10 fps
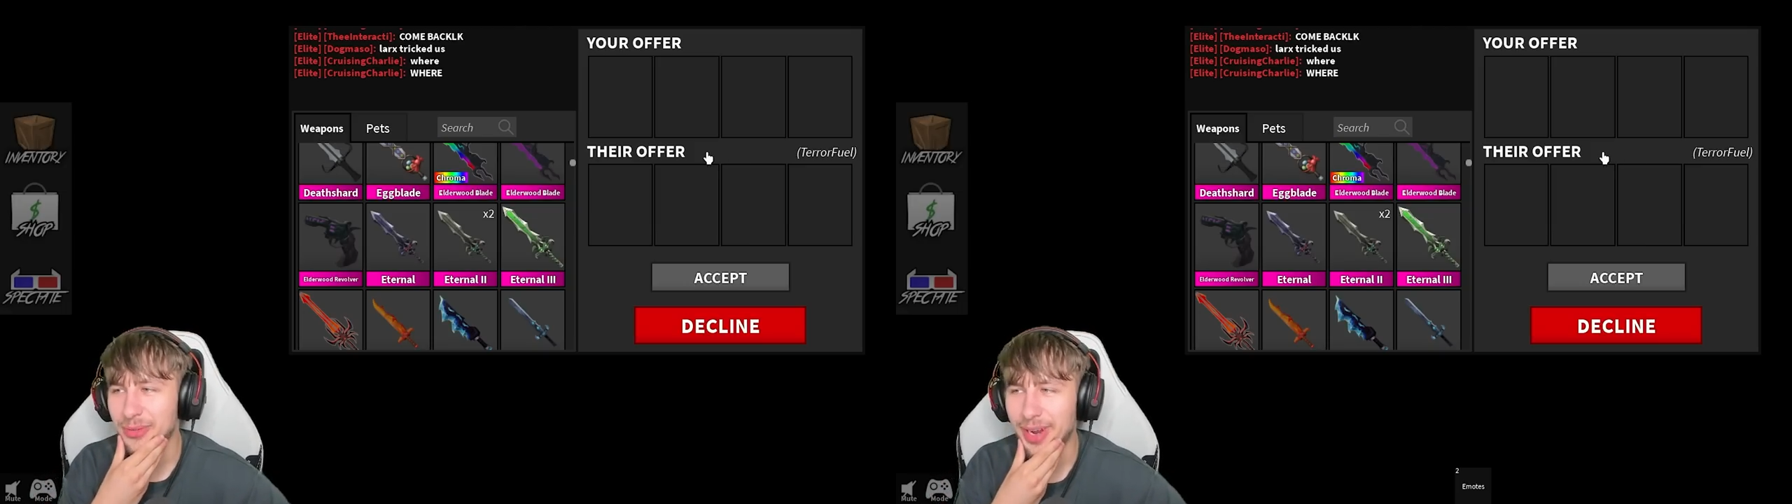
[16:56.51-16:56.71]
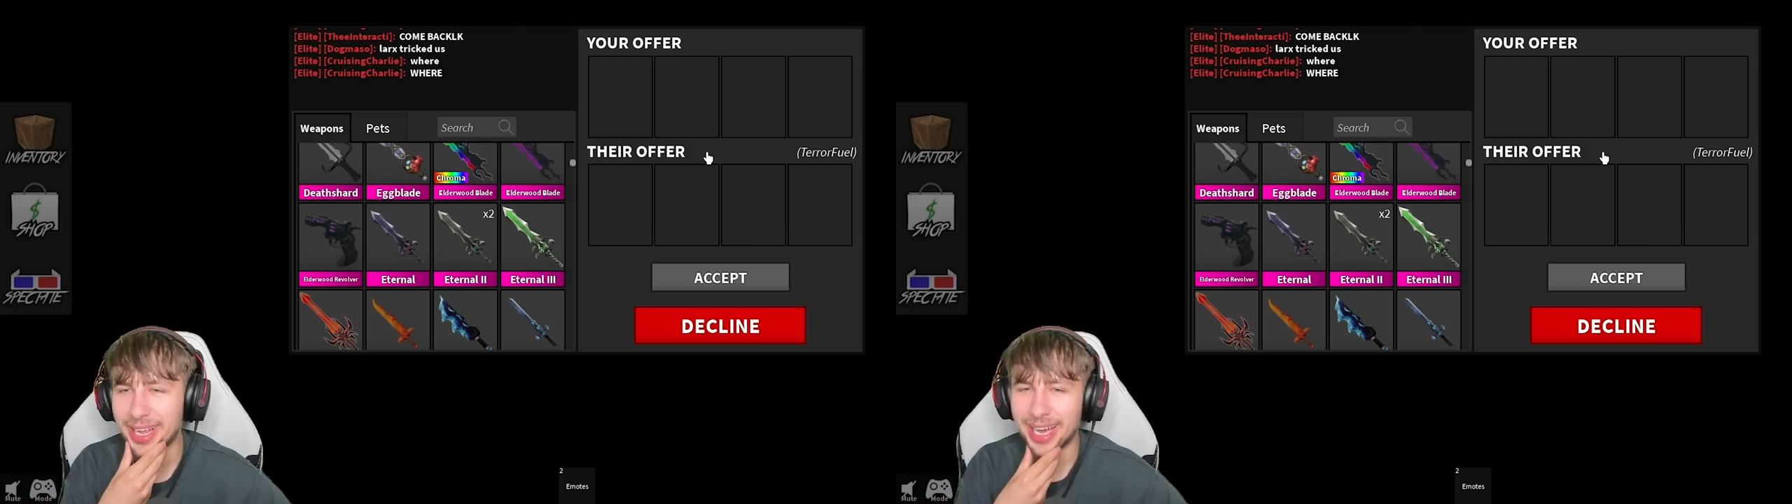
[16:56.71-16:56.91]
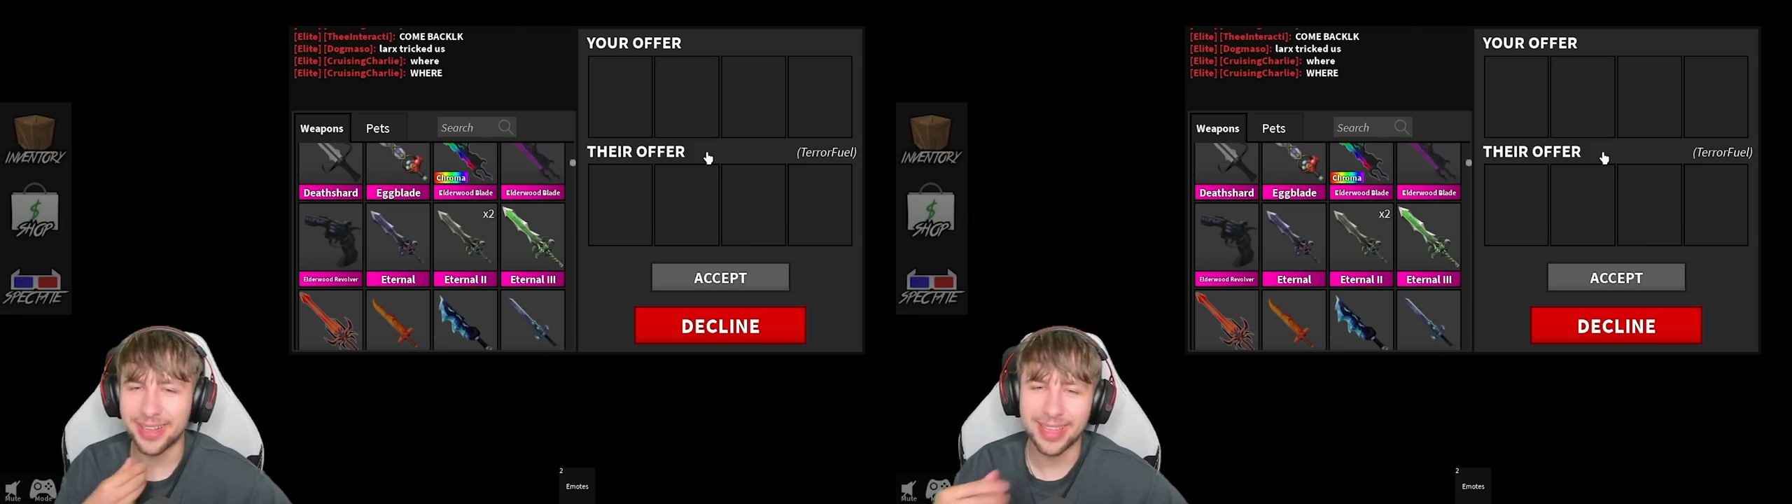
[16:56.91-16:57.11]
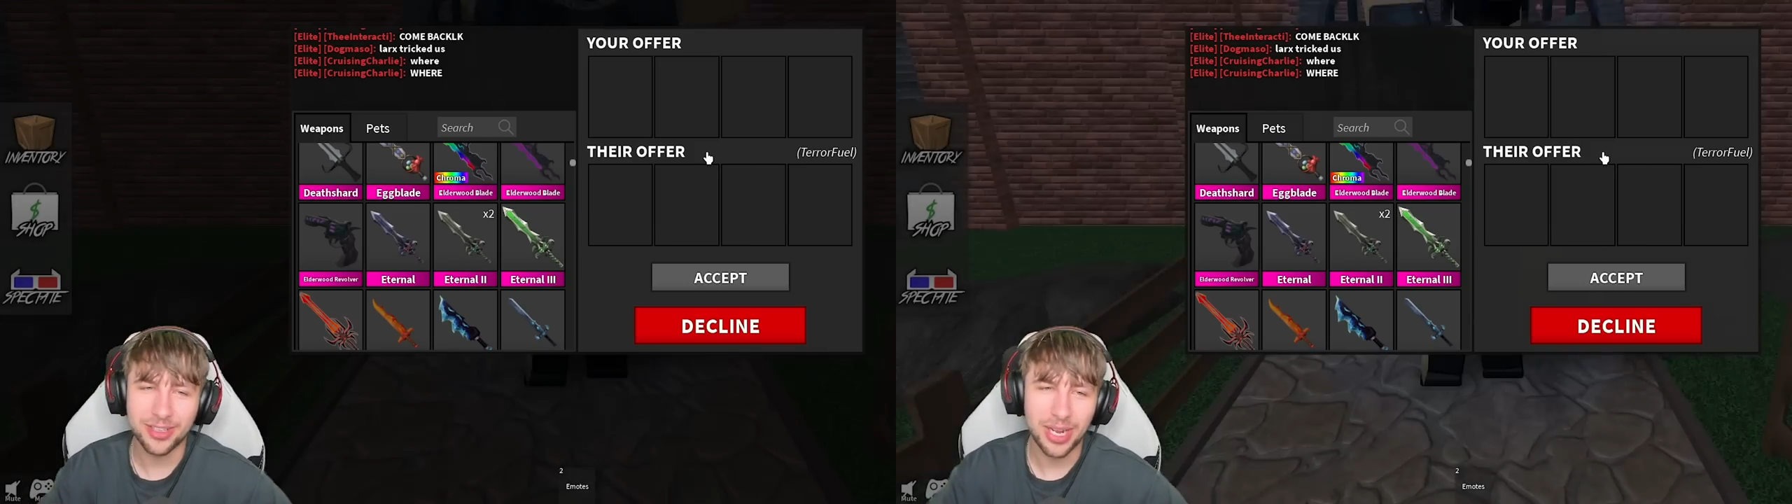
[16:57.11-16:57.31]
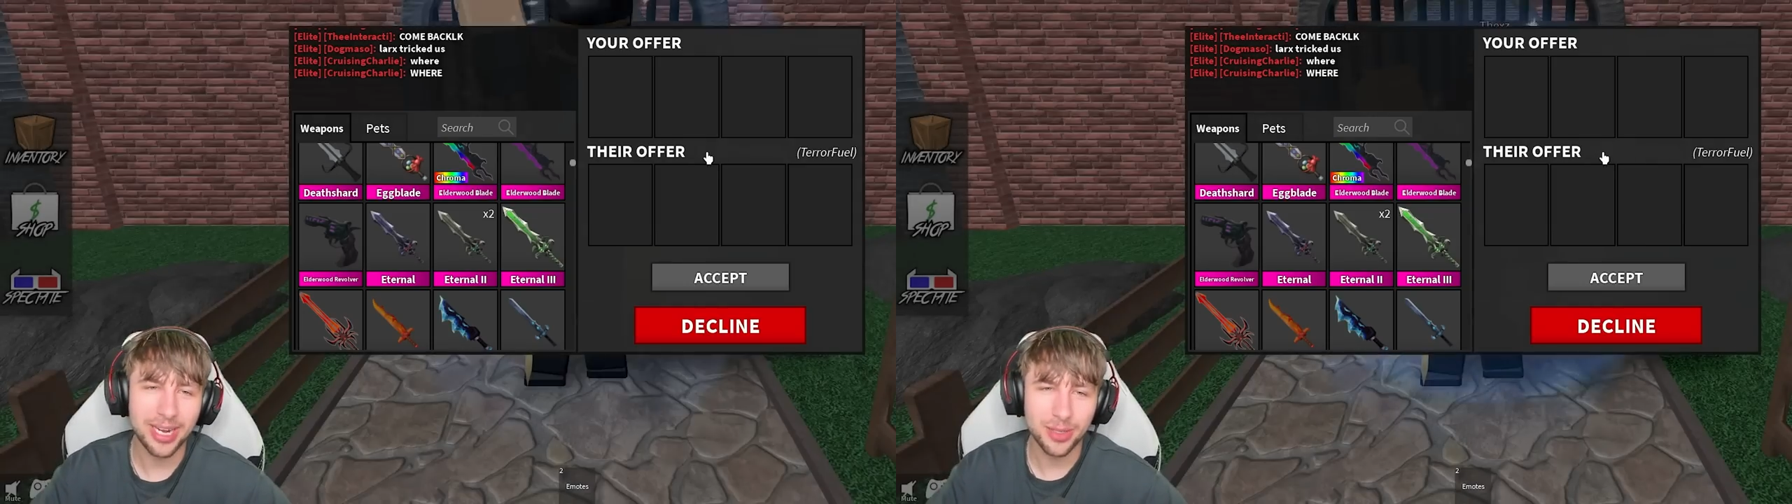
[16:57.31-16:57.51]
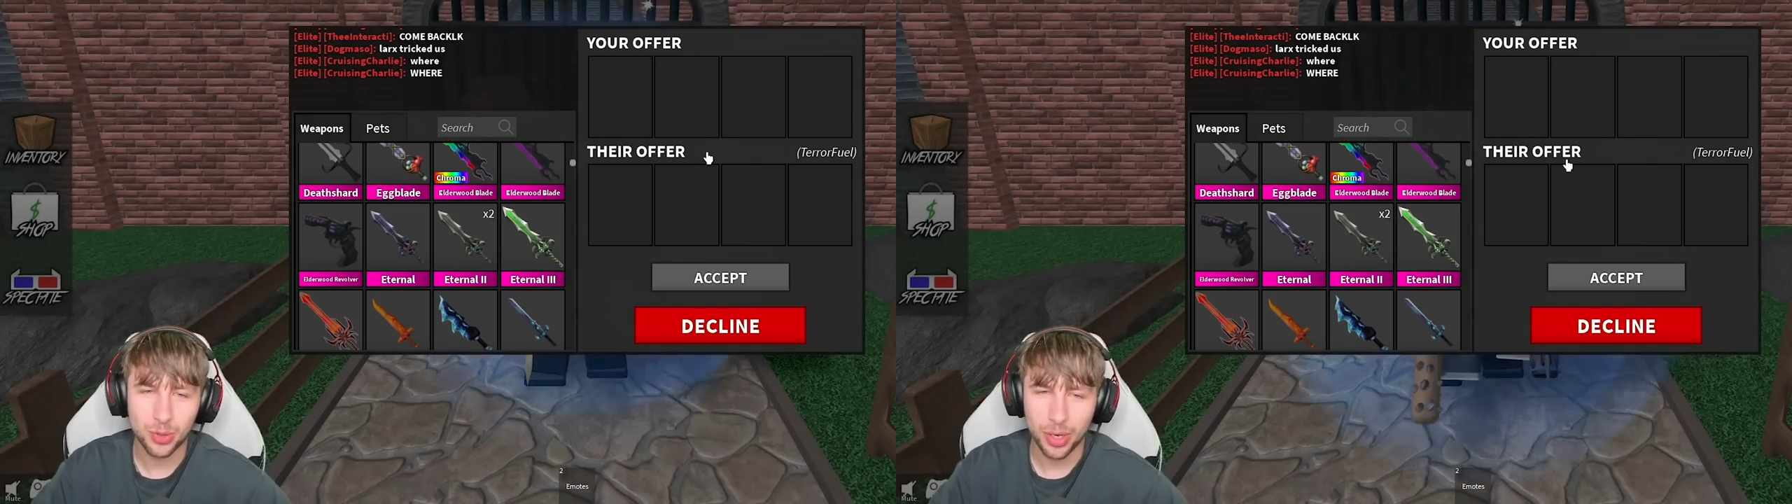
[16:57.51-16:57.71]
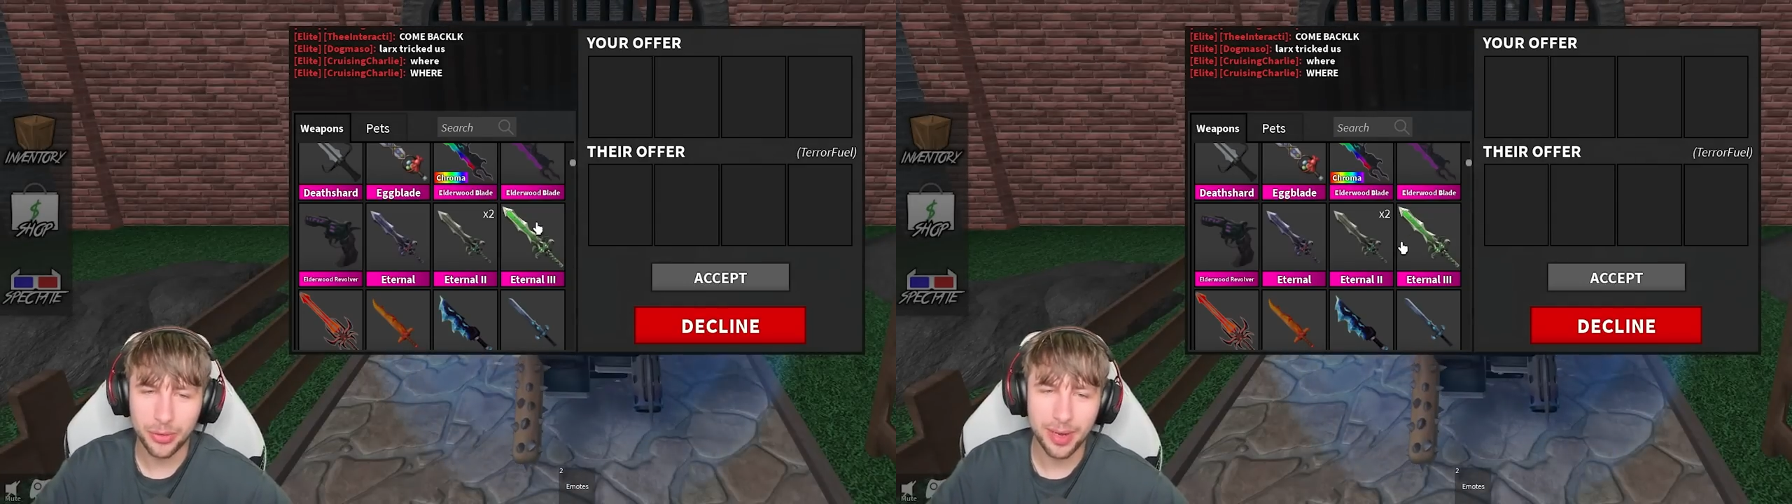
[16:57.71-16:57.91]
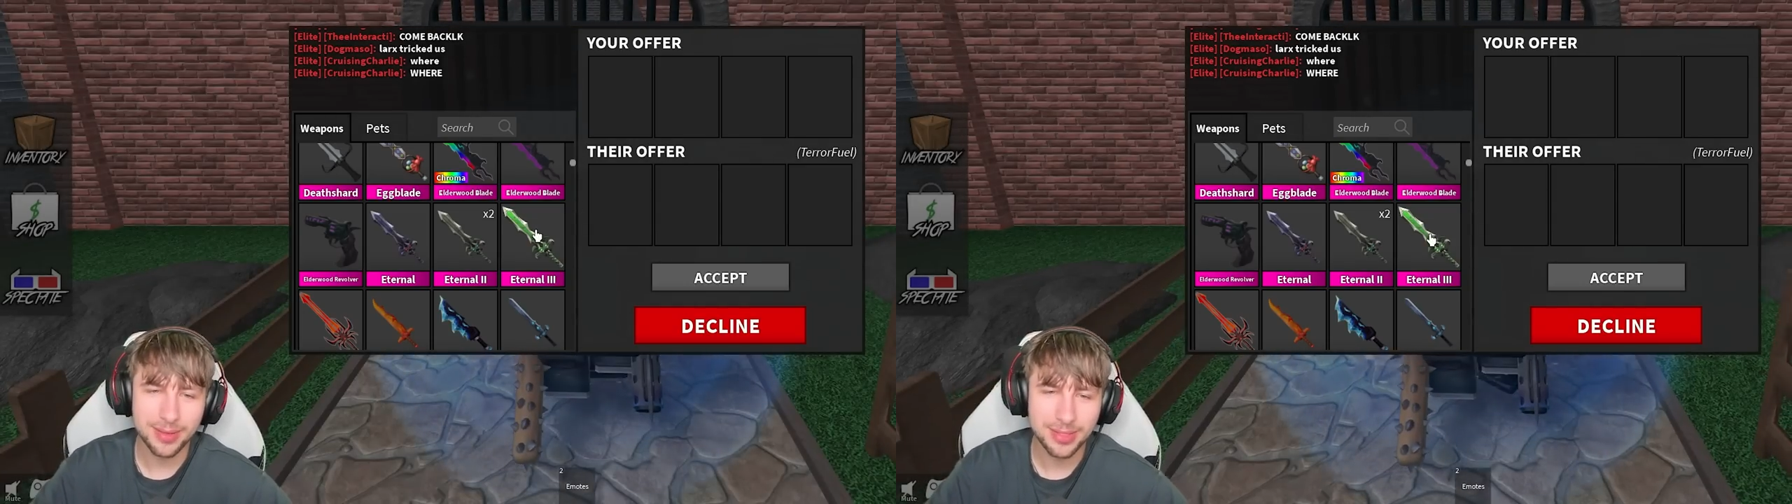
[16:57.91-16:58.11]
Reg out of the Chiden truck round,